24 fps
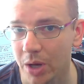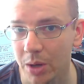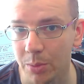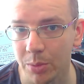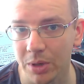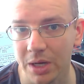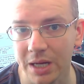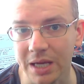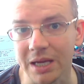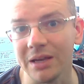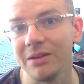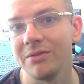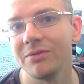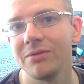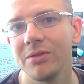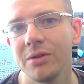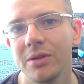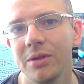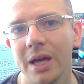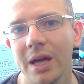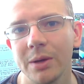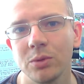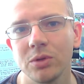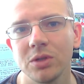I believe
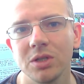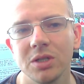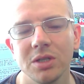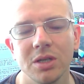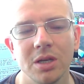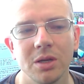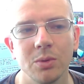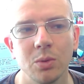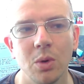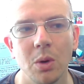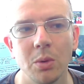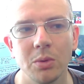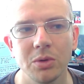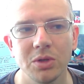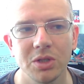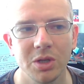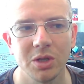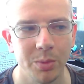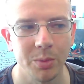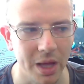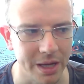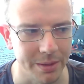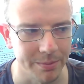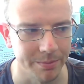that was what was
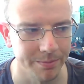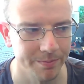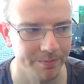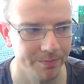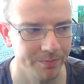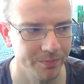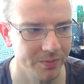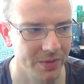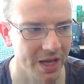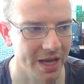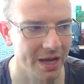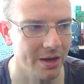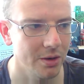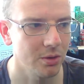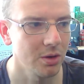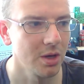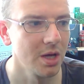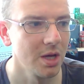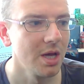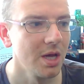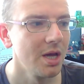to blame. Now,